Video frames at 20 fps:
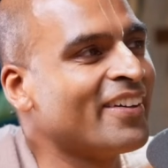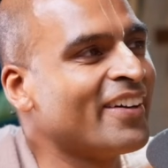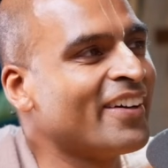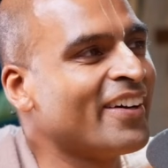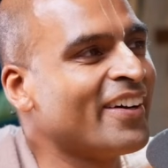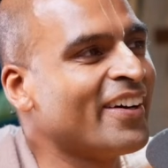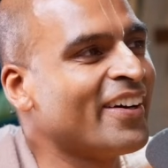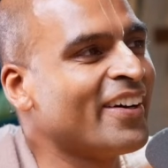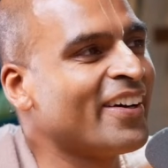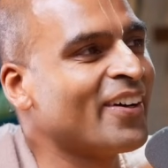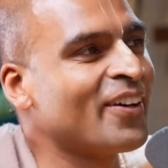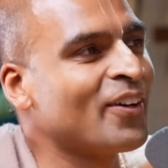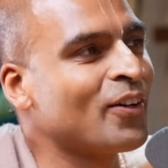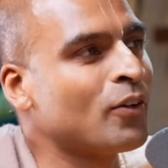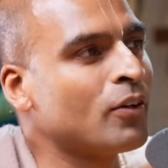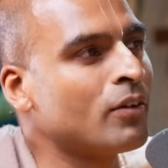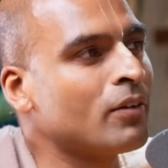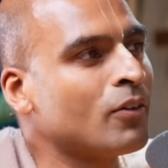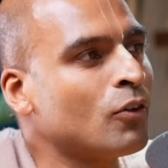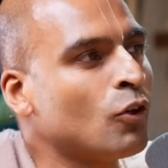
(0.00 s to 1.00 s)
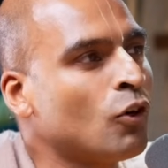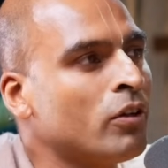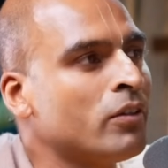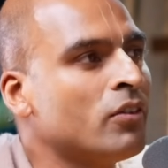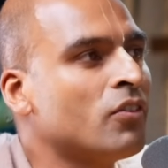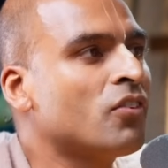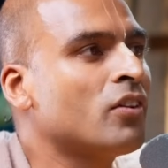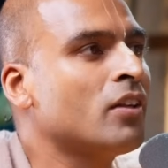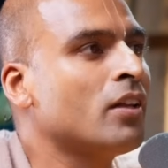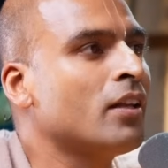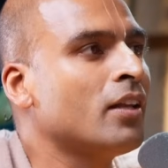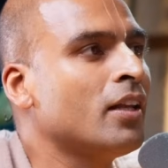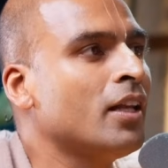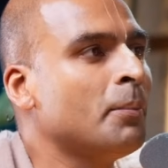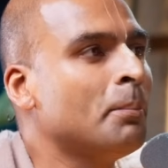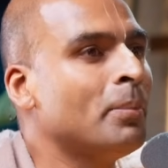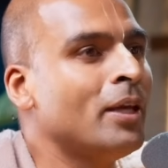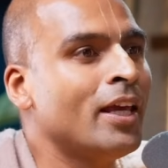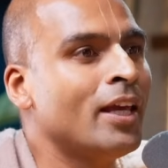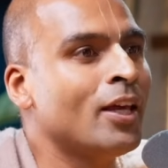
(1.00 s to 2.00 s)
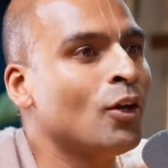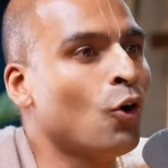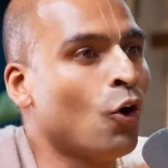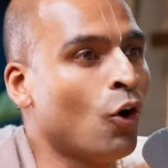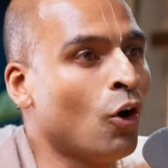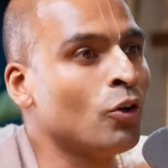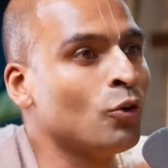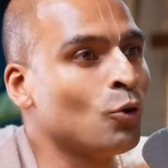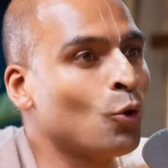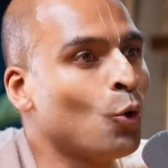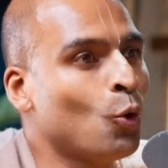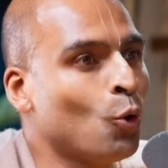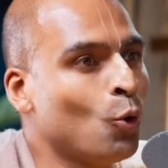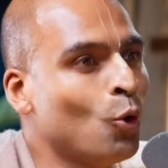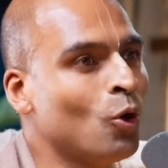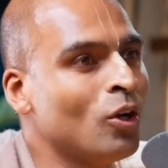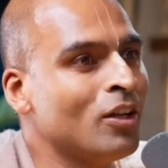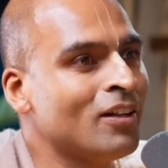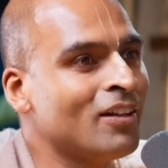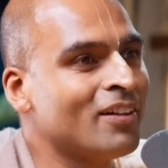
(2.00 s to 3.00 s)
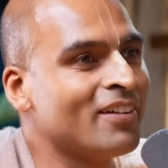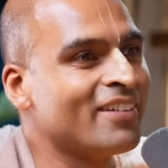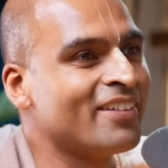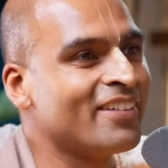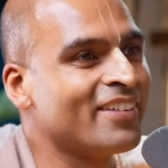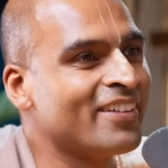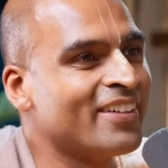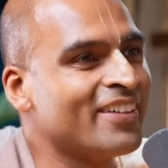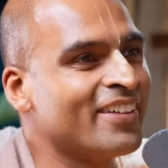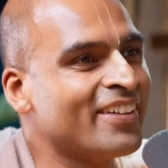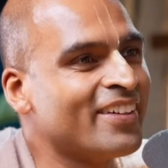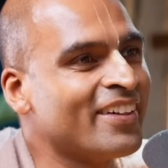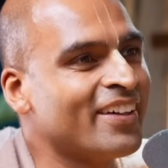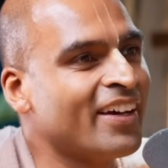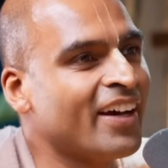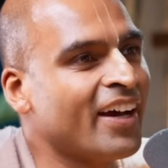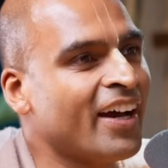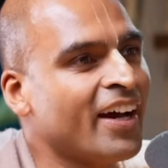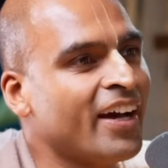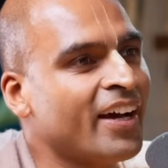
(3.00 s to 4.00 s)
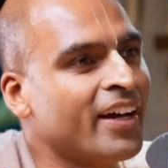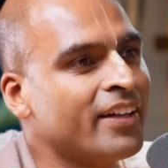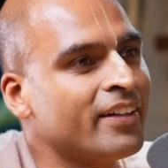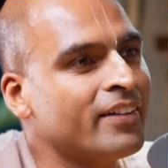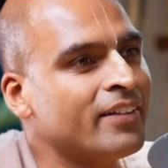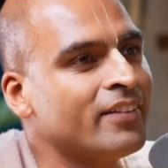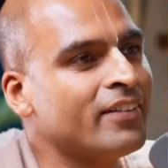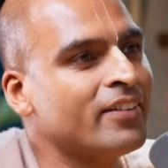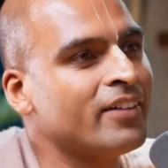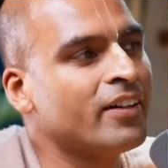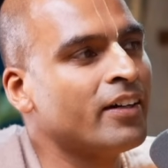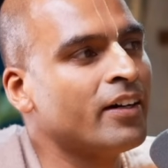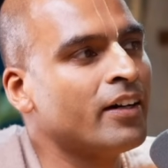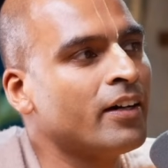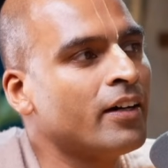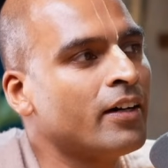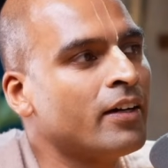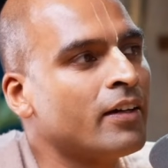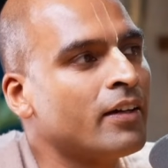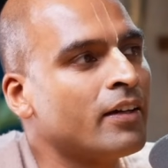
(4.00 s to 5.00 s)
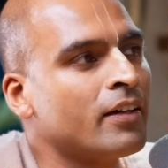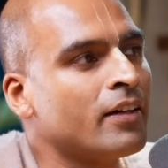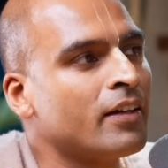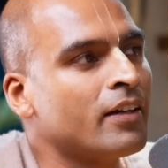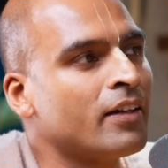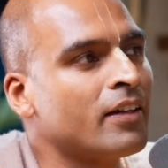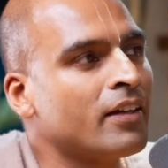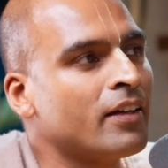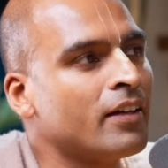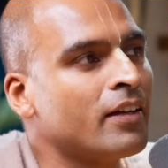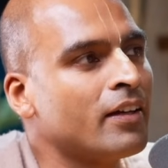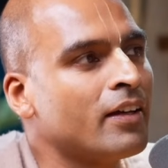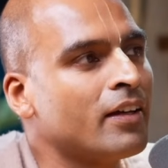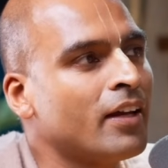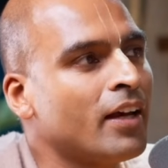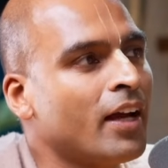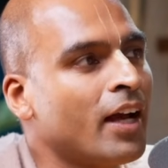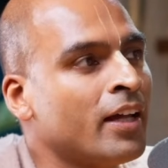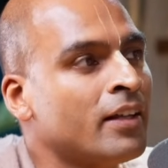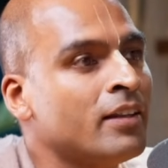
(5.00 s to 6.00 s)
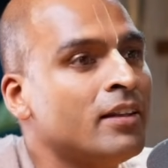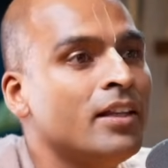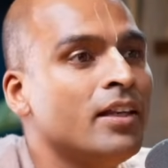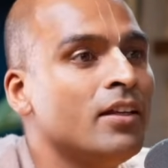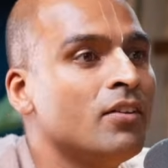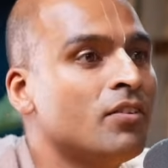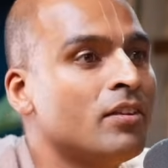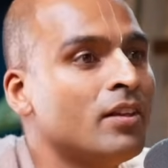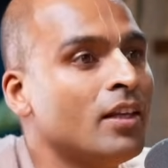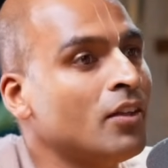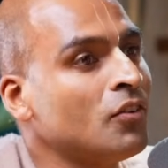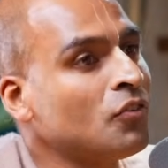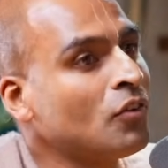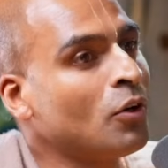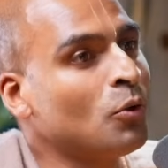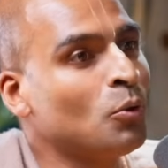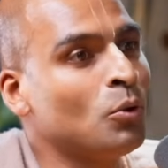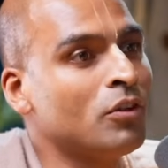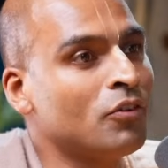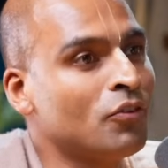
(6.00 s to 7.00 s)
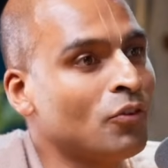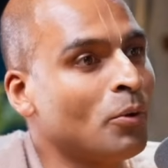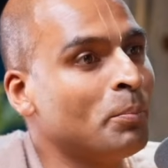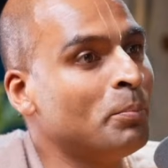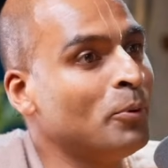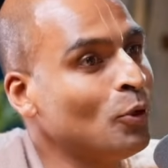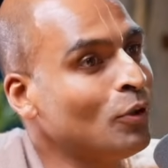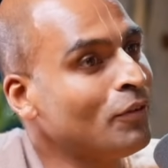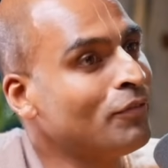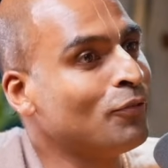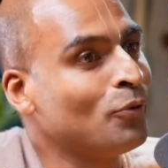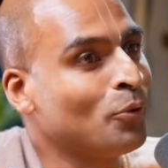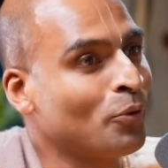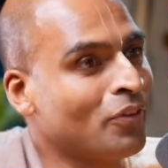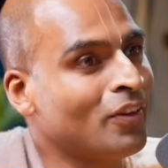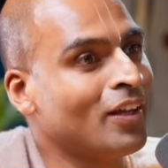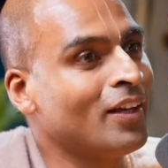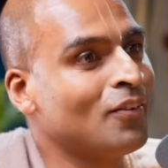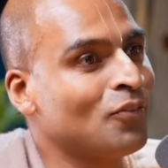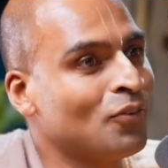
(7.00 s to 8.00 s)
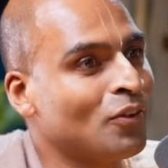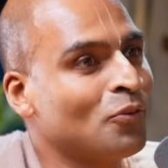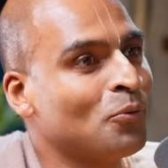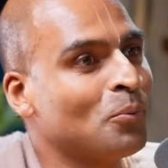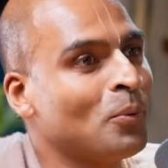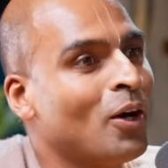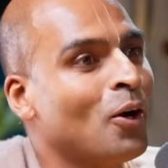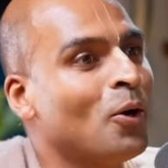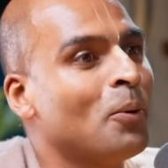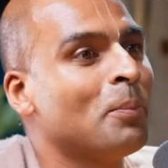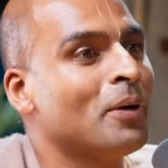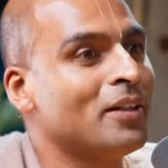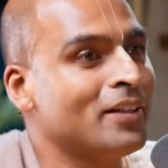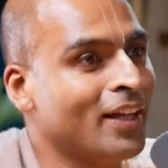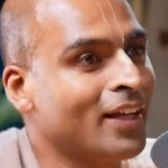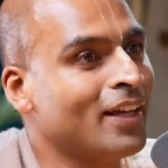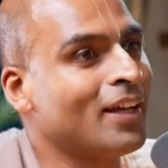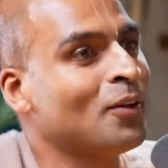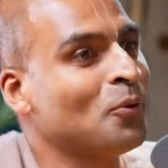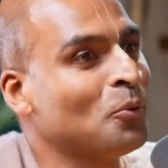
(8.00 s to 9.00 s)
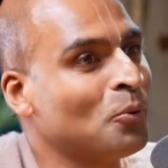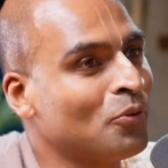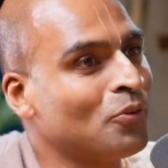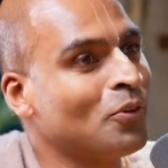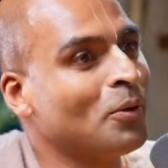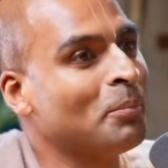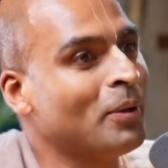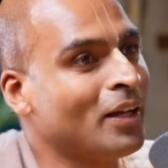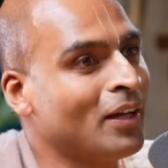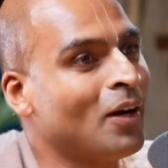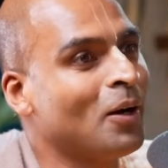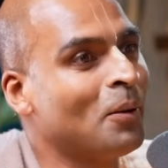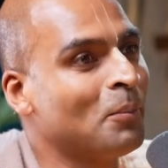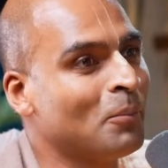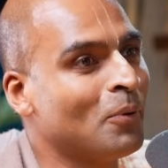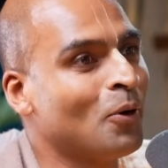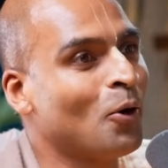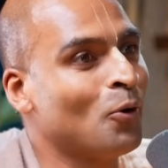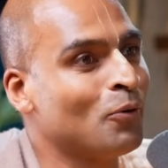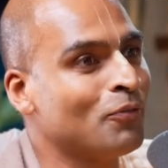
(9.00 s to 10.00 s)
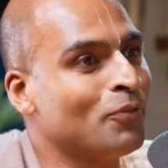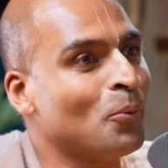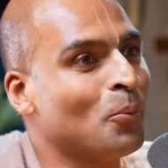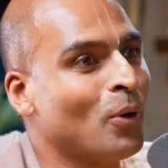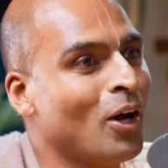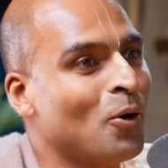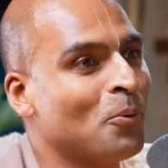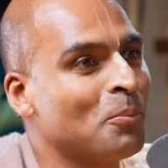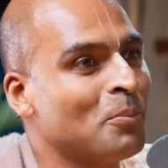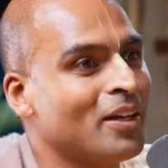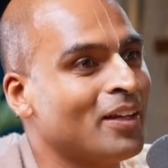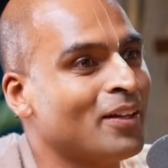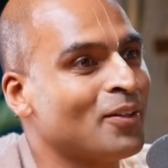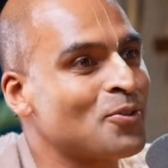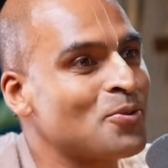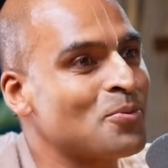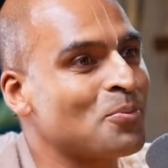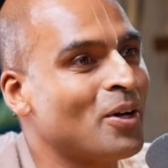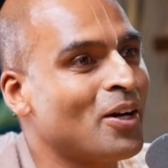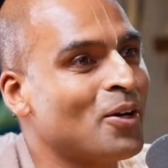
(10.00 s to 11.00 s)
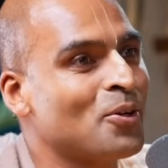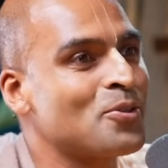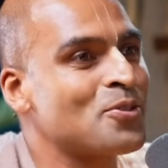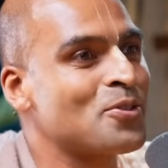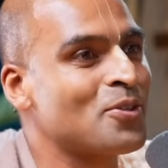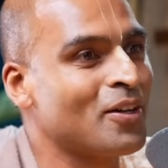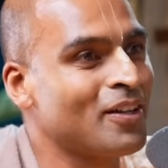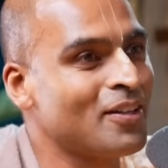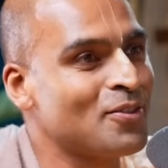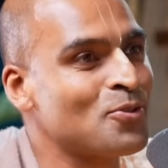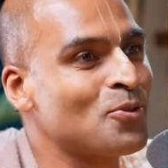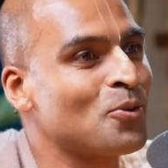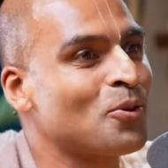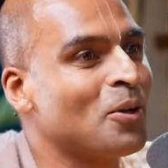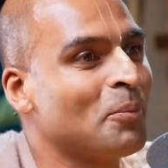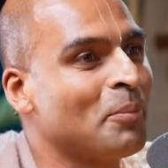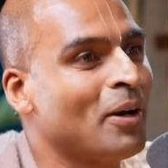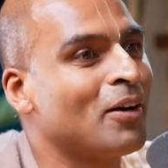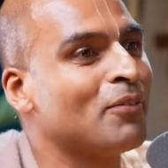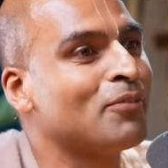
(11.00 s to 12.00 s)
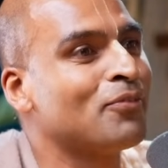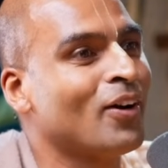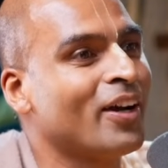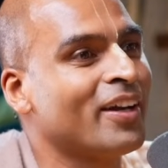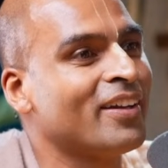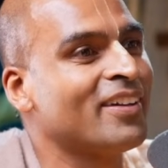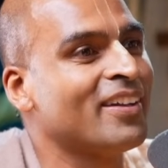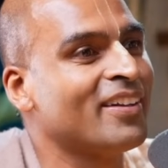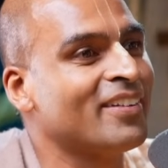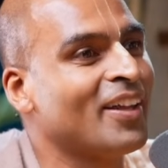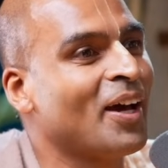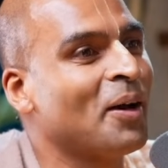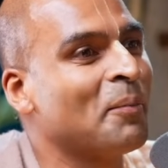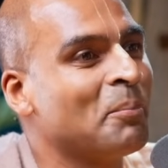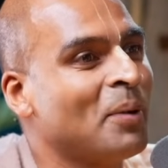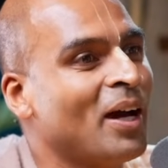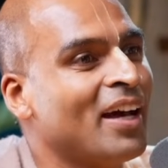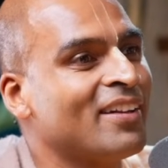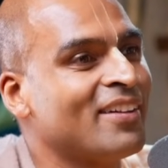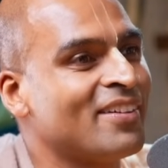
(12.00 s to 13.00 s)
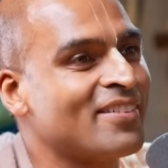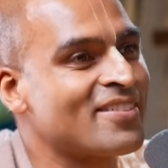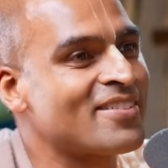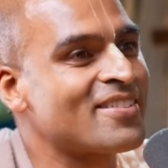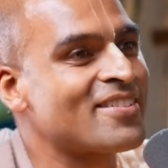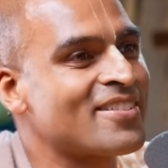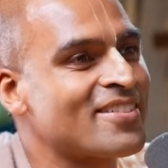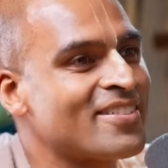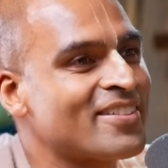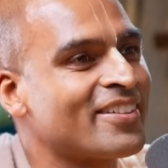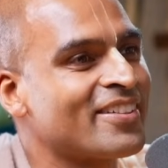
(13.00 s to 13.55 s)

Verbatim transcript: uh, constantly being on call and uh, and these things are also beautiful things as well but they can also become overwhelming as well so it's all about finding that balance